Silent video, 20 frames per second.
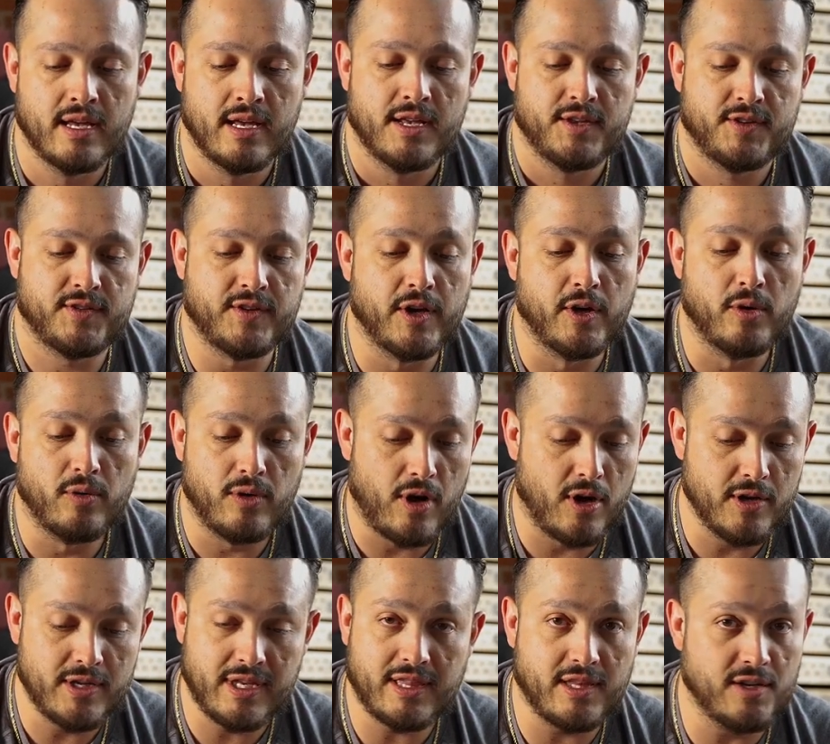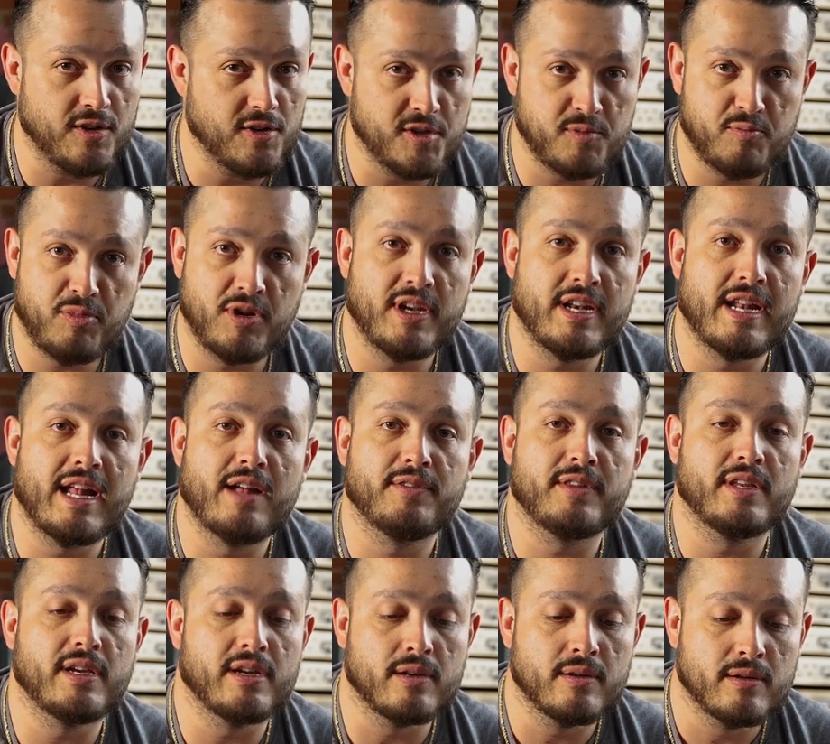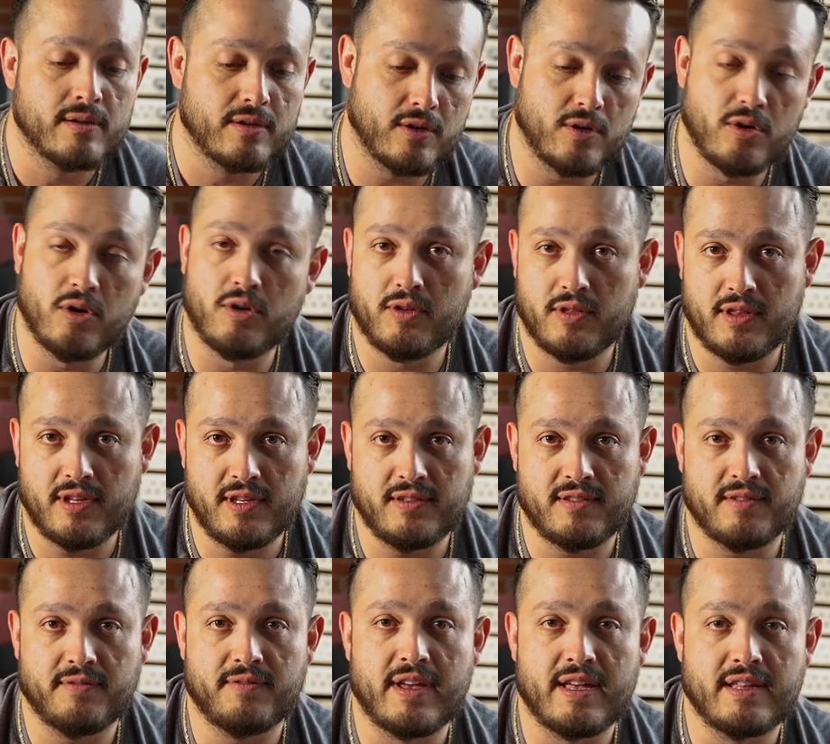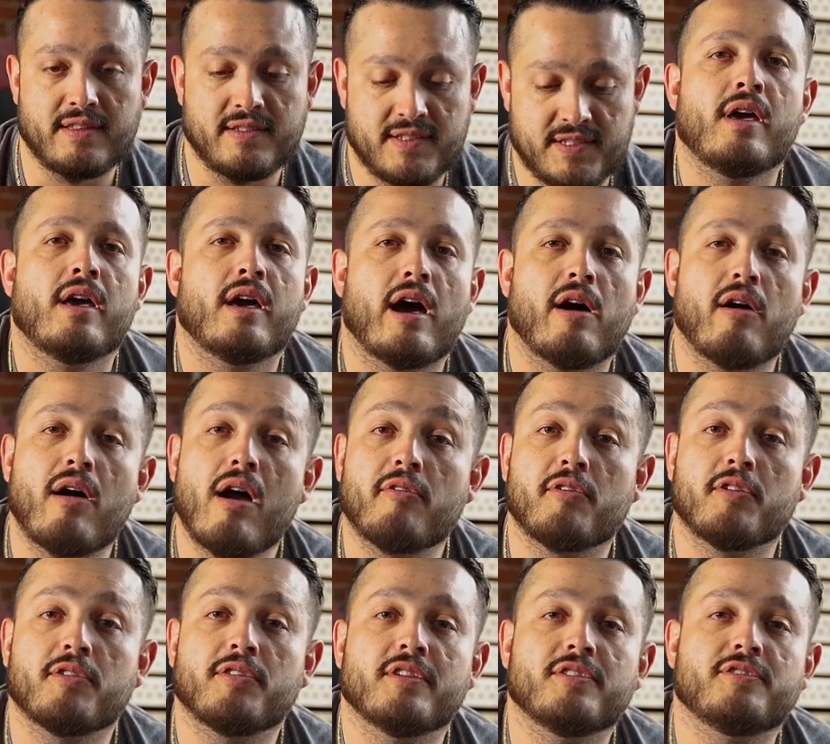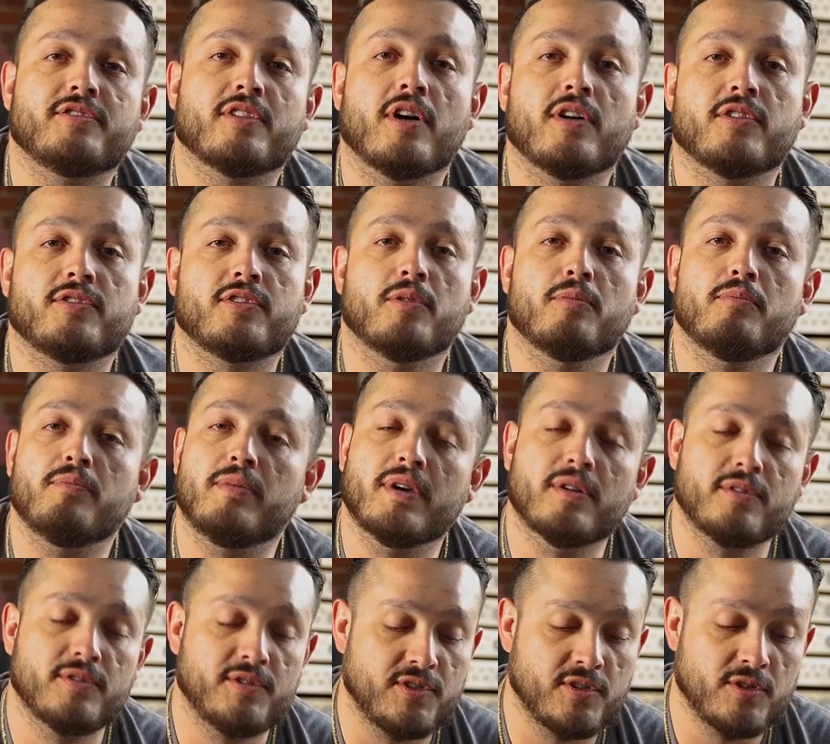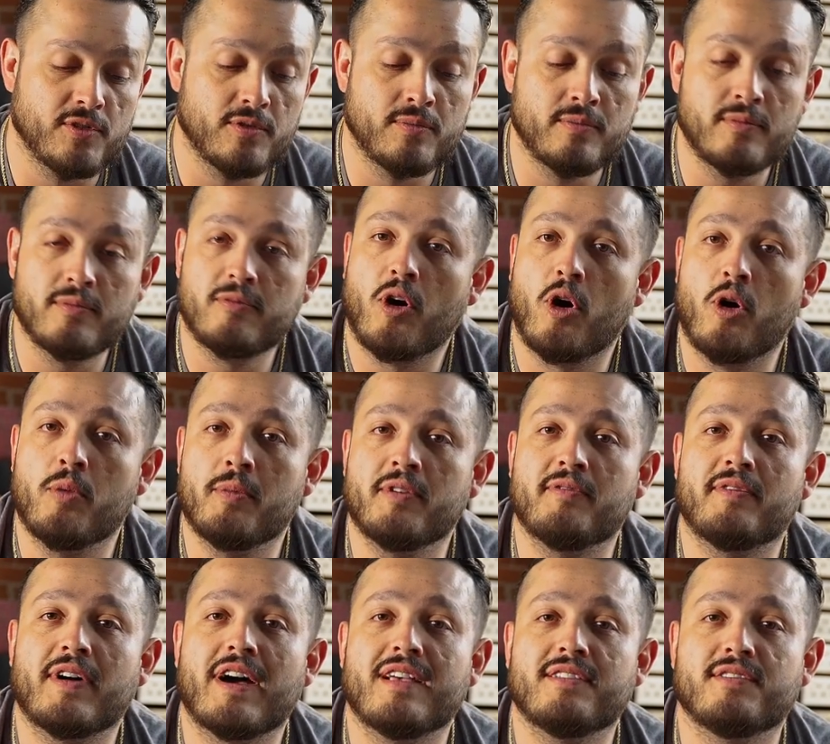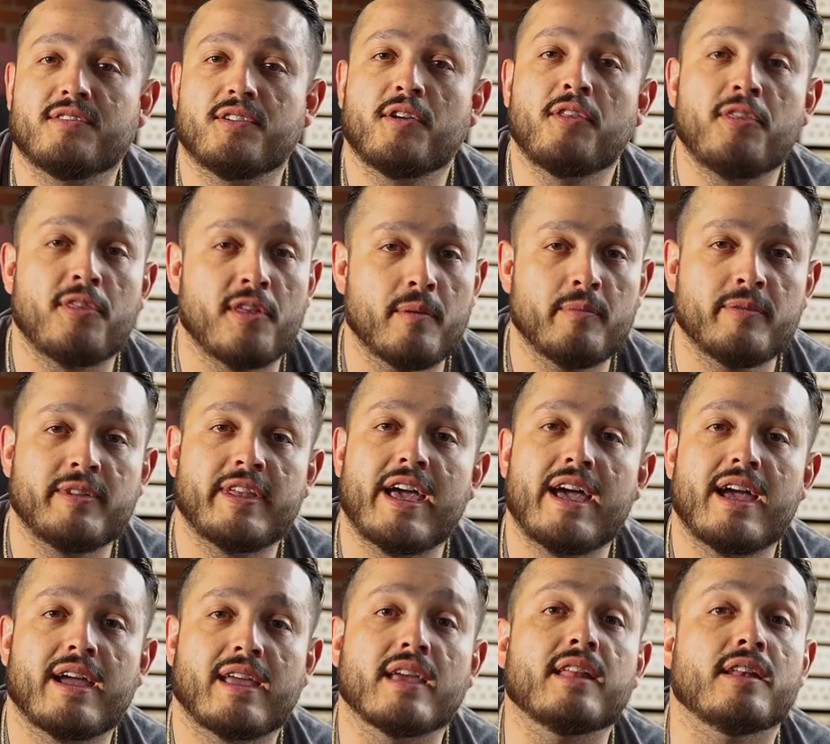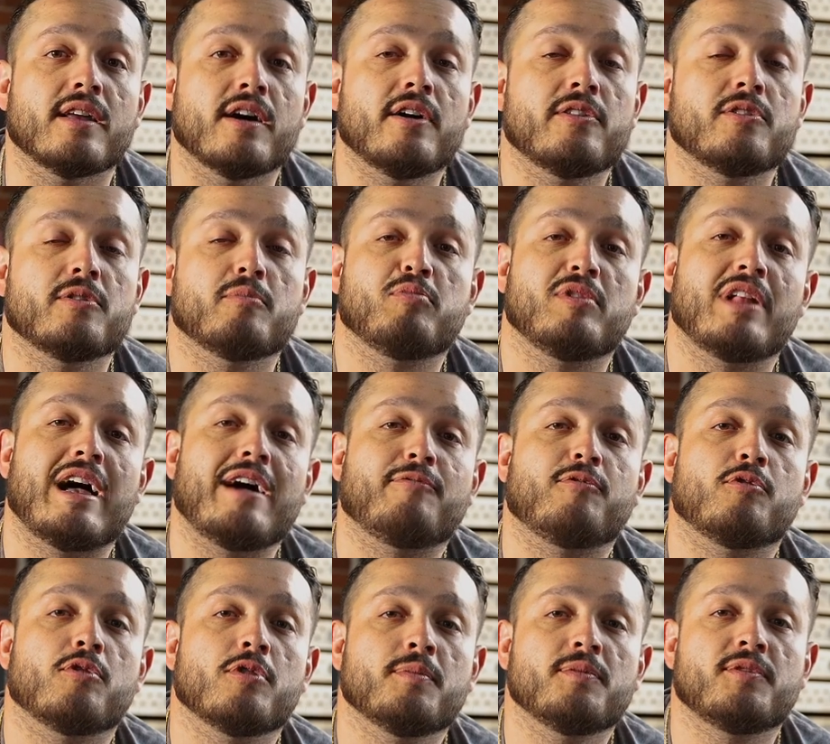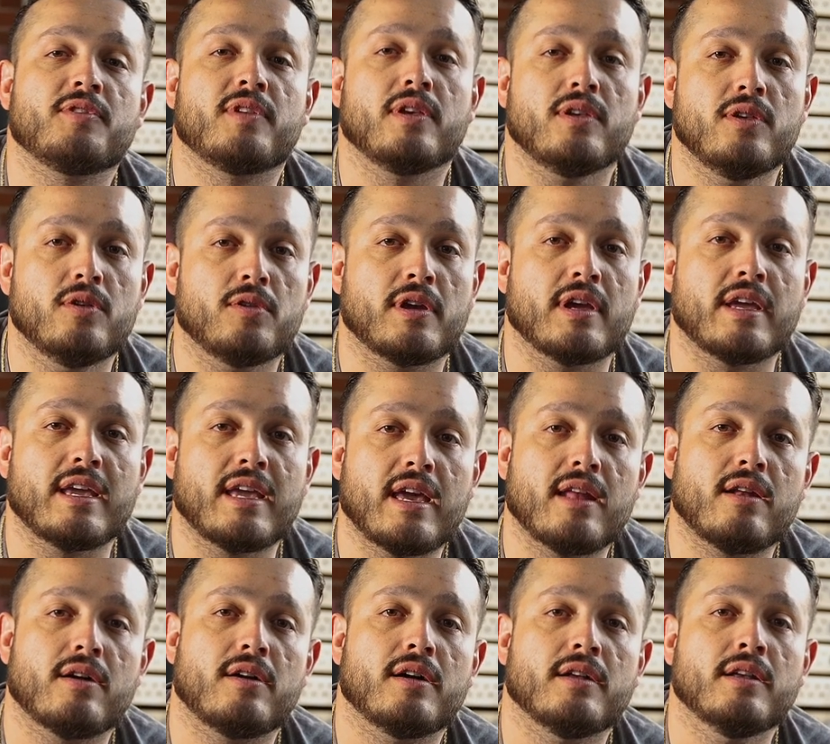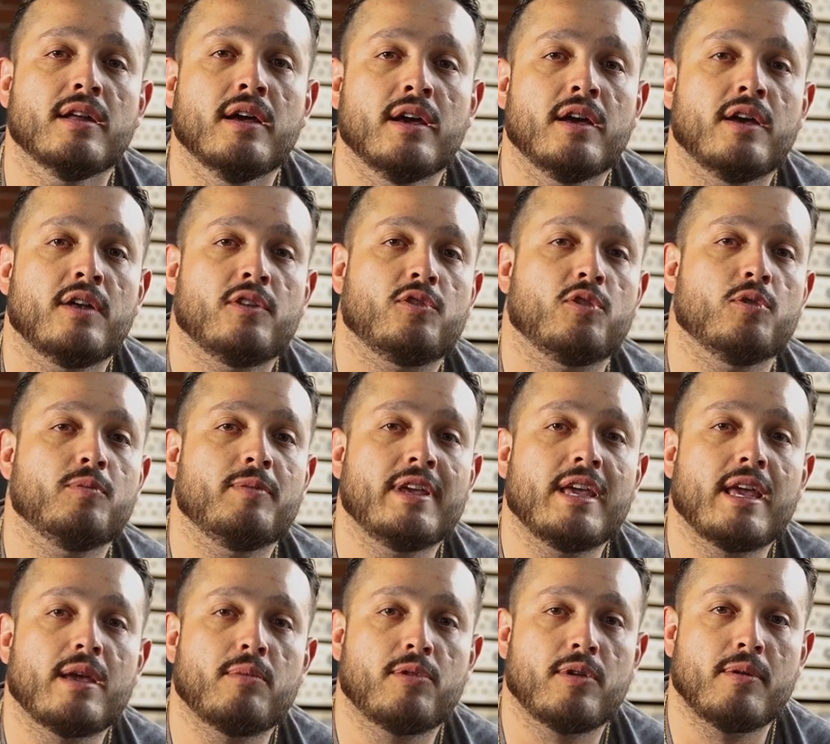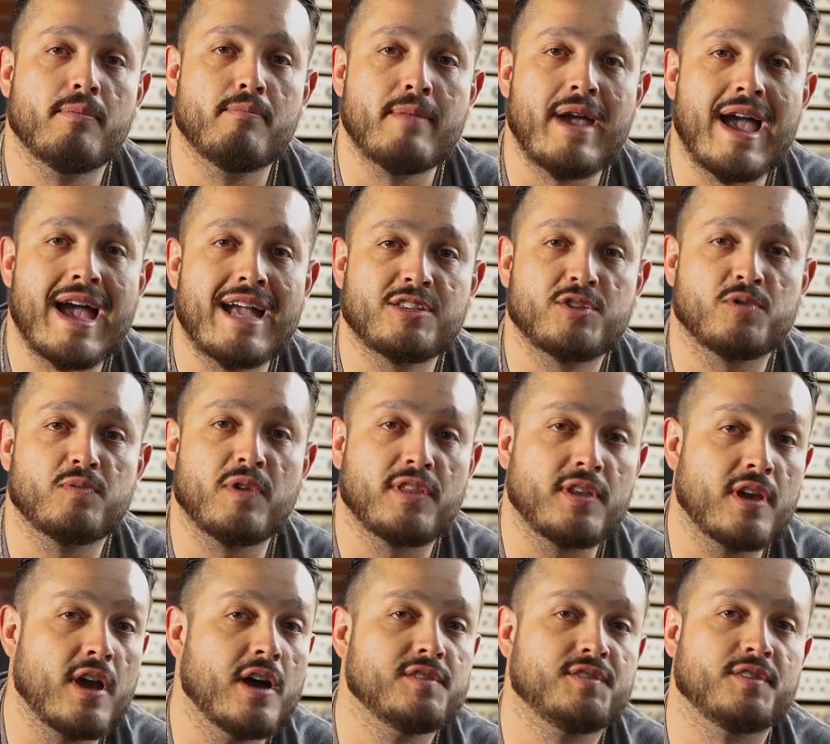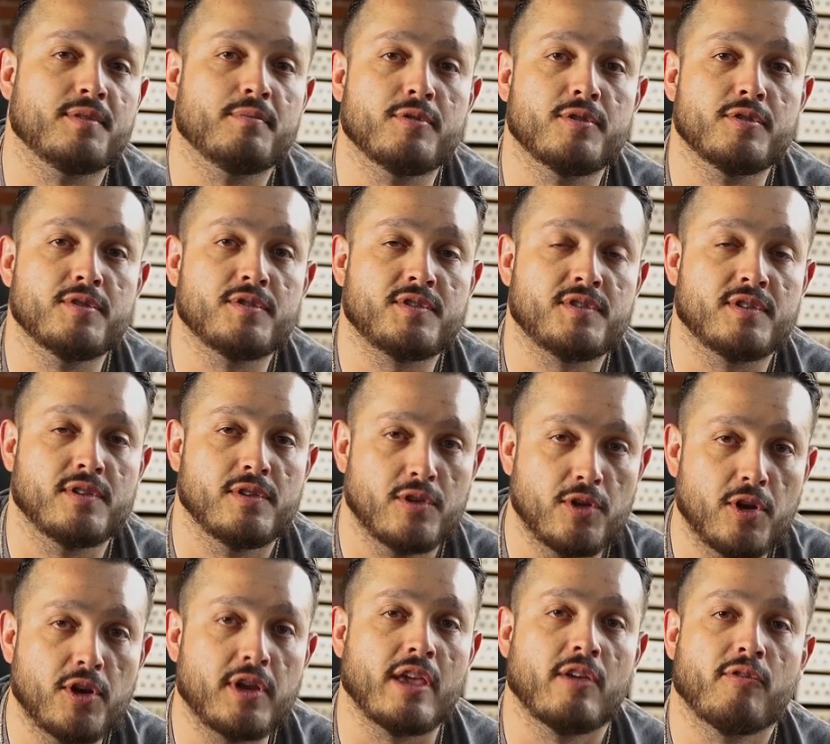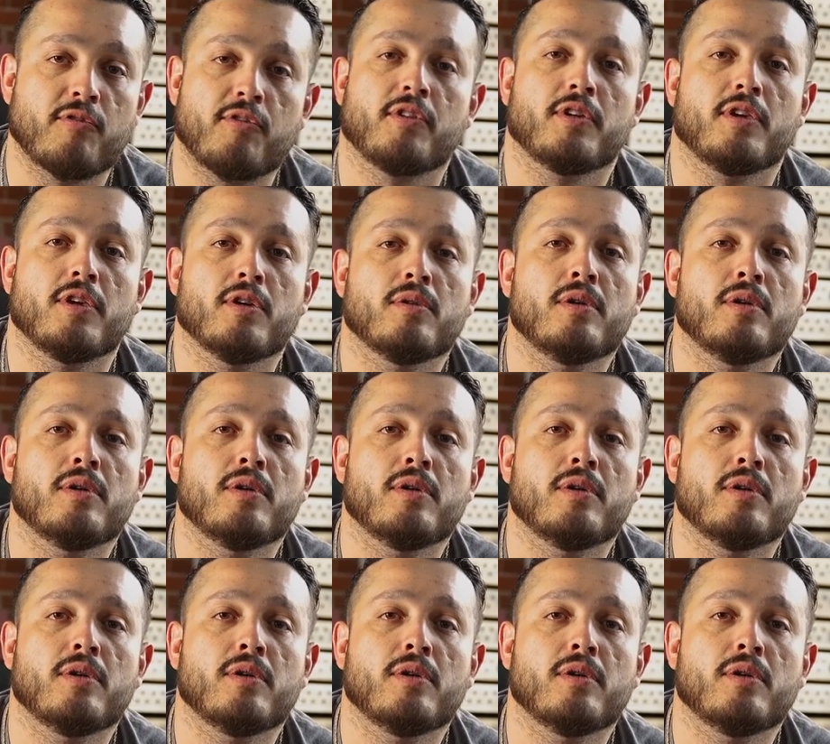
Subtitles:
So all you have to do is put it out there, go to these events. However, there's also BuildZoom, Home Advisor, Thumbtack, and other platforms that you can get on to be able to match with customers looking for you.